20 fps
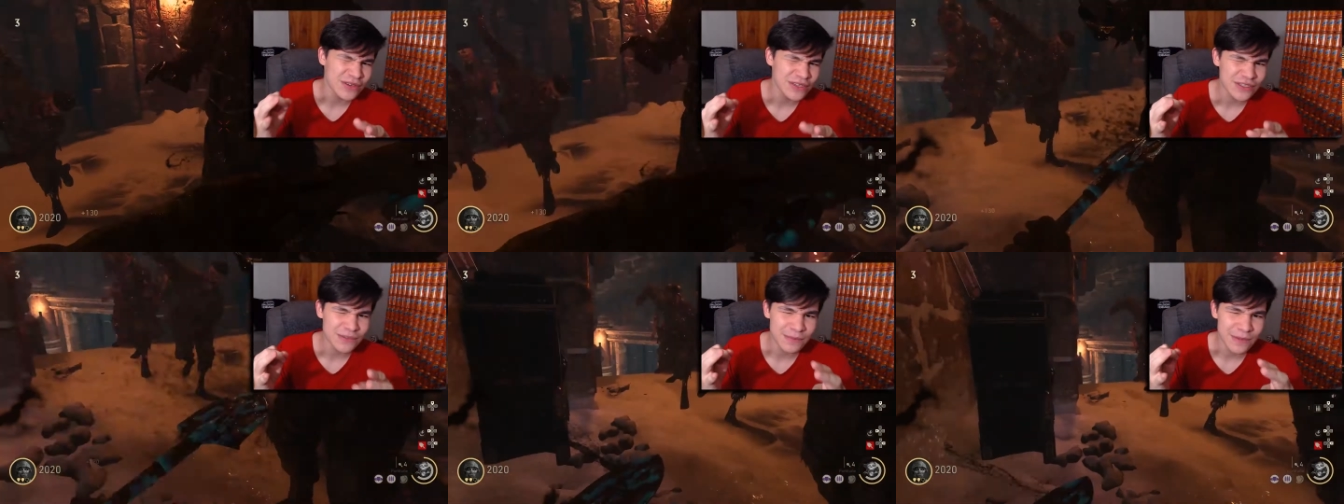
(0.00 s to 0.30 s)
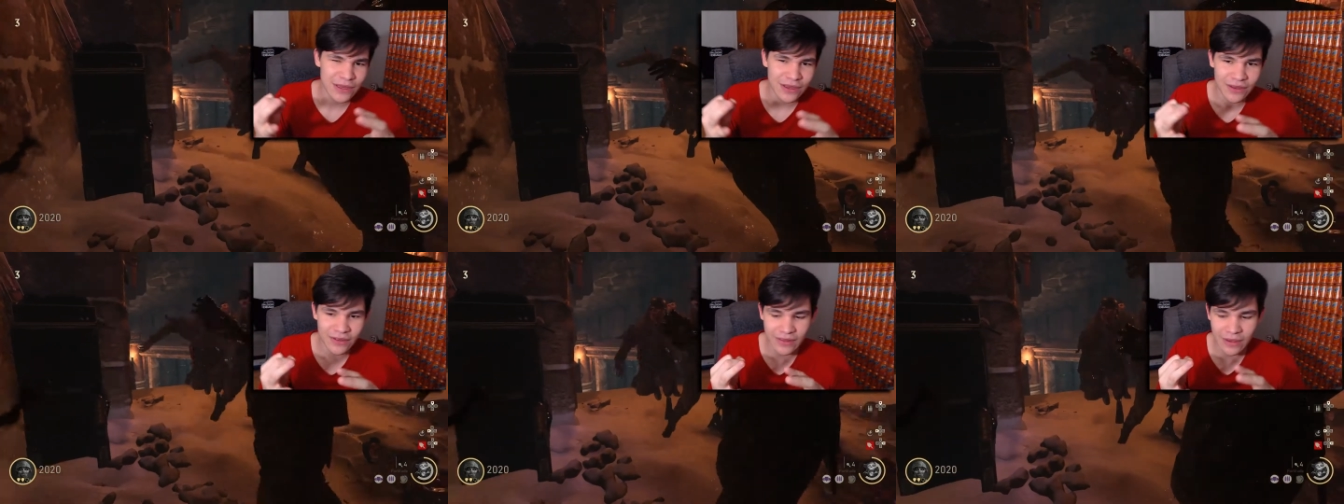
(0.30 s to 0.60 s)
just
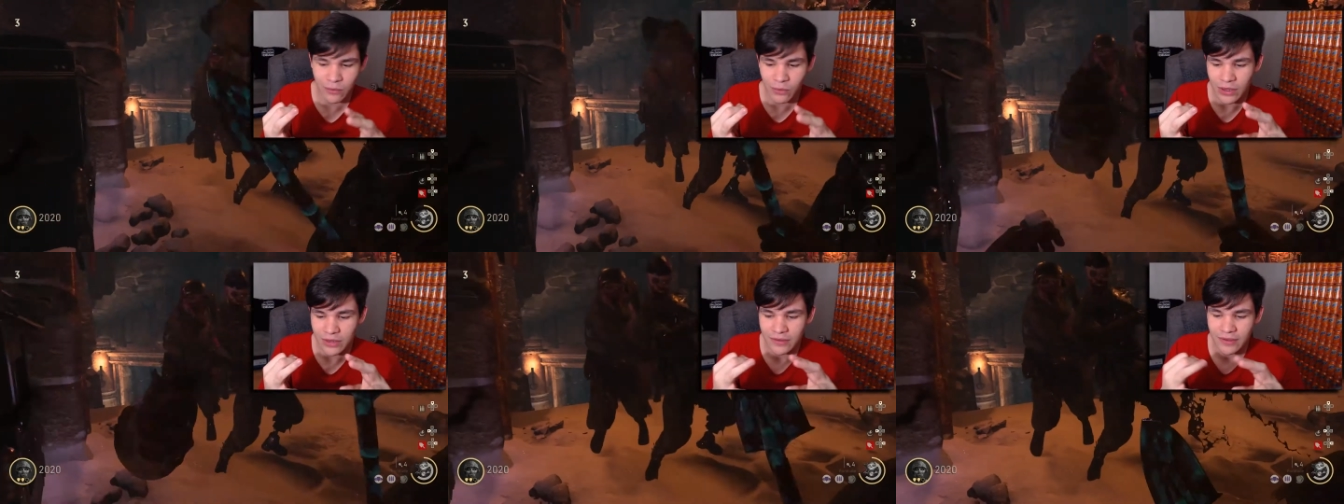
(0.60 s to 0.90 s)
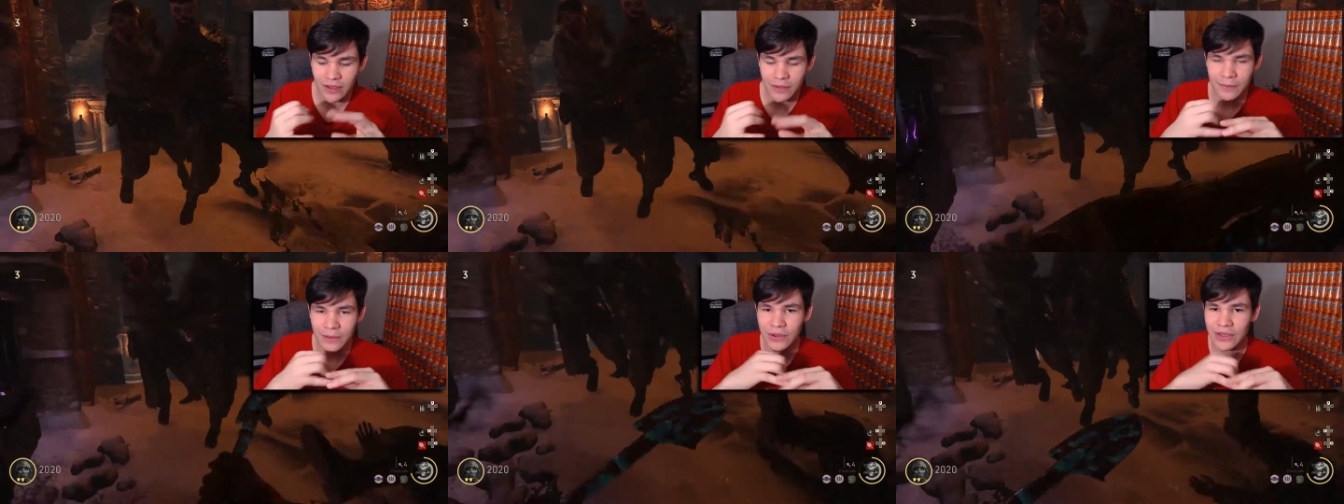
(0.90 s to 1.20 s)
because I want to
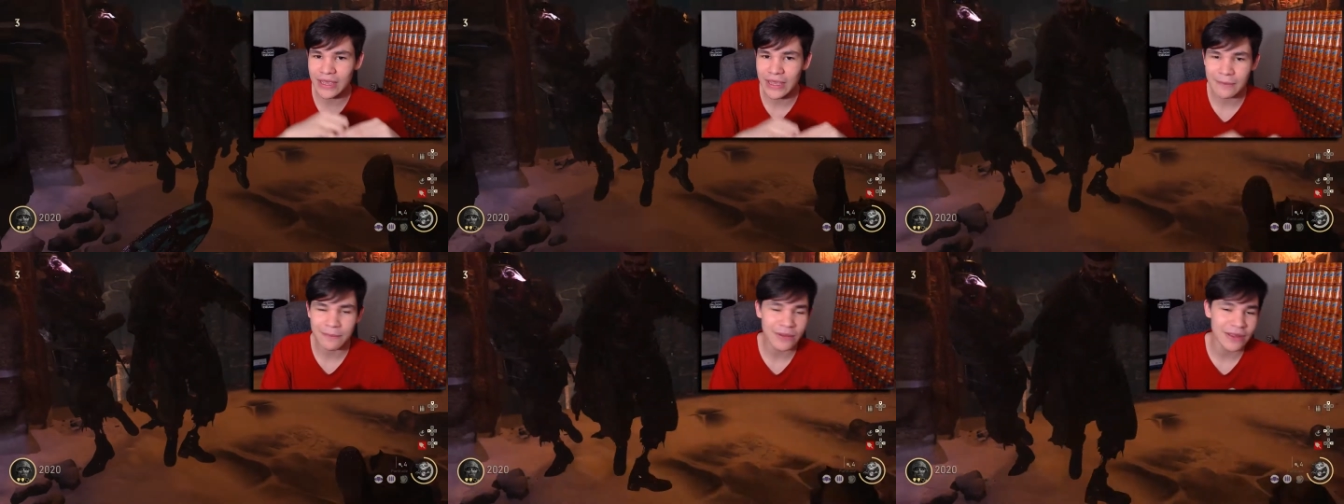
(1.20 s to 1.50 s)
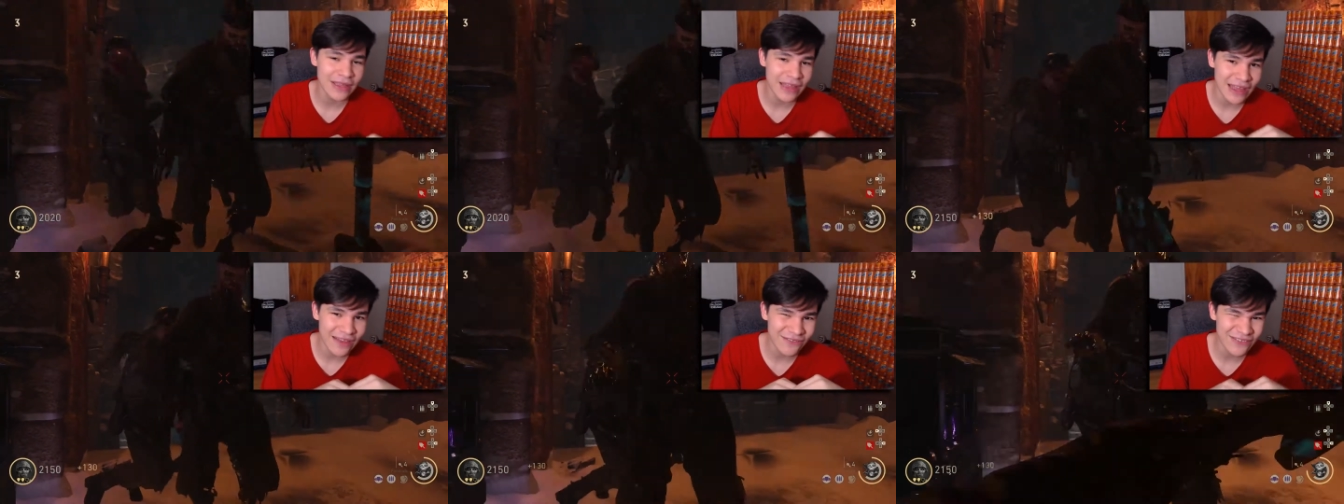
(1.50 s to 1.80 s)
talk about
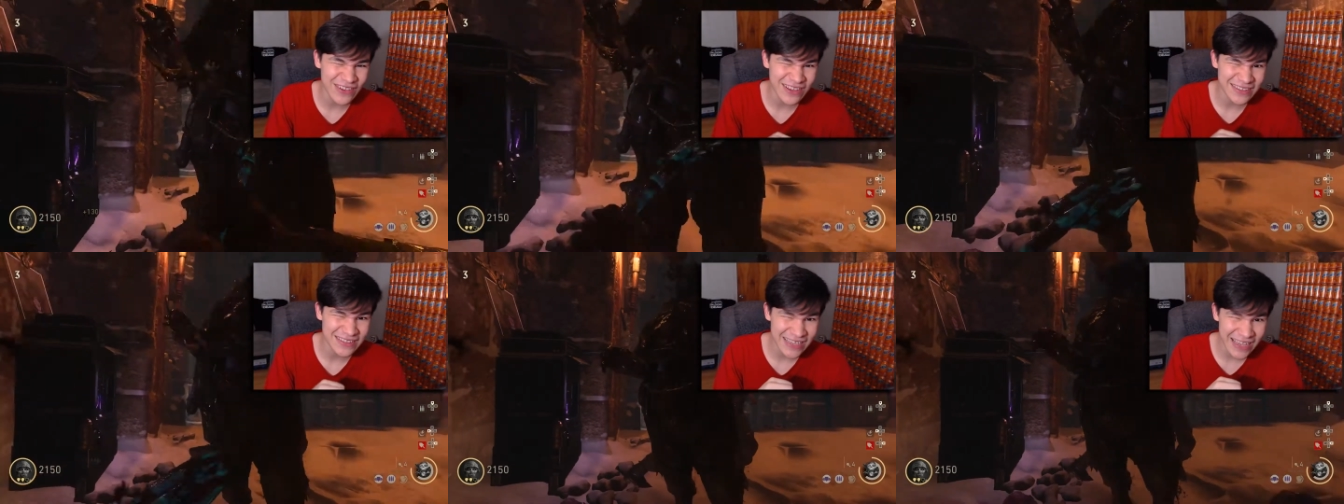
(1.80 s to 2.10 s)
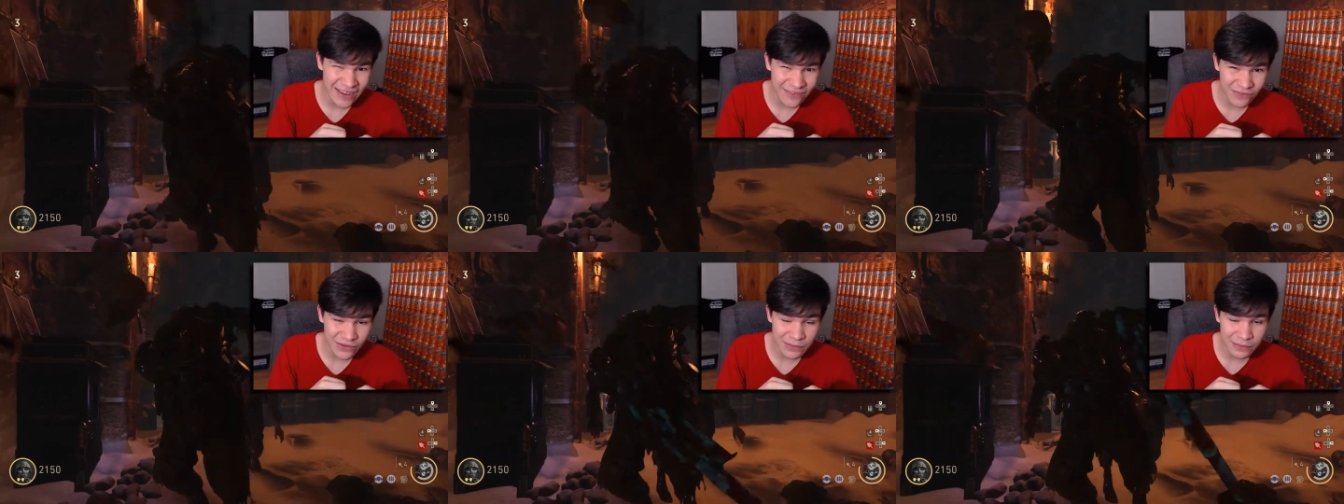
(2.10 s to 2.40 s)
gameplay that affects
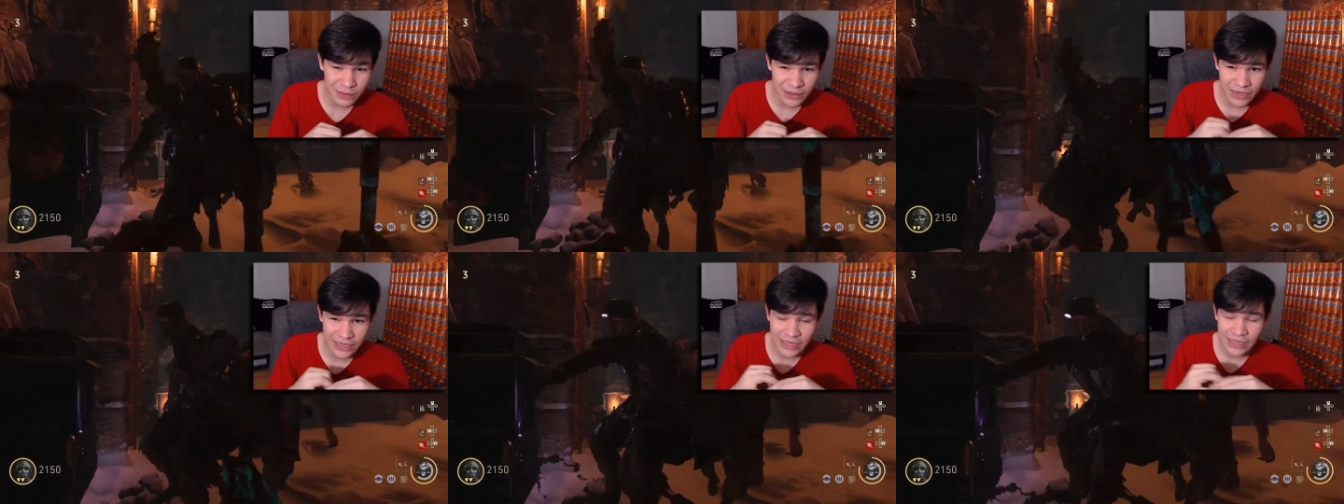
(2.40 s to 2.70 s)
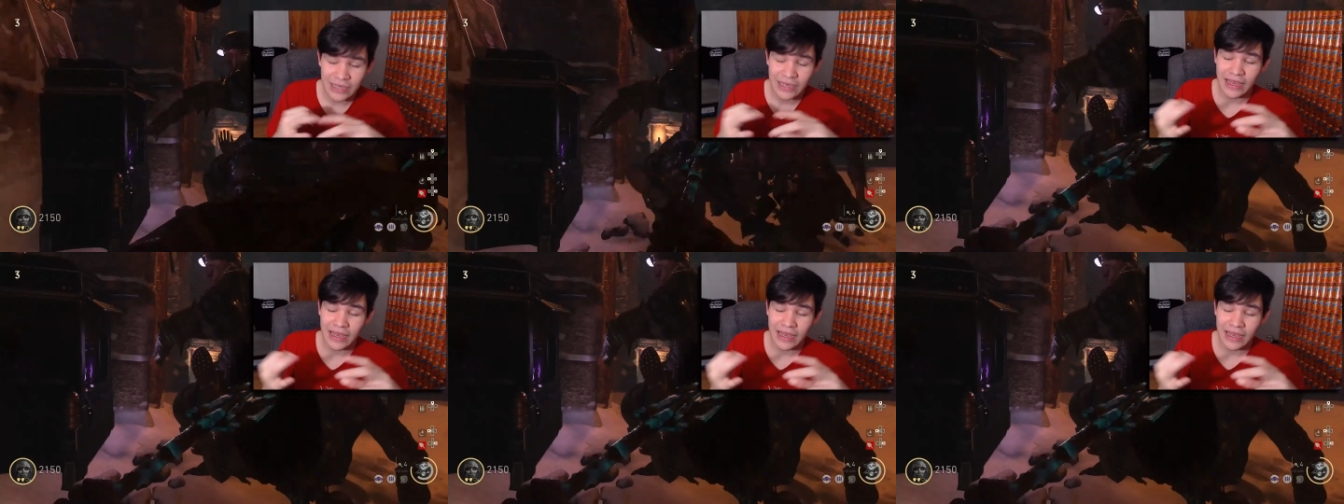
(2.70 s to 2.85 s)
everybody,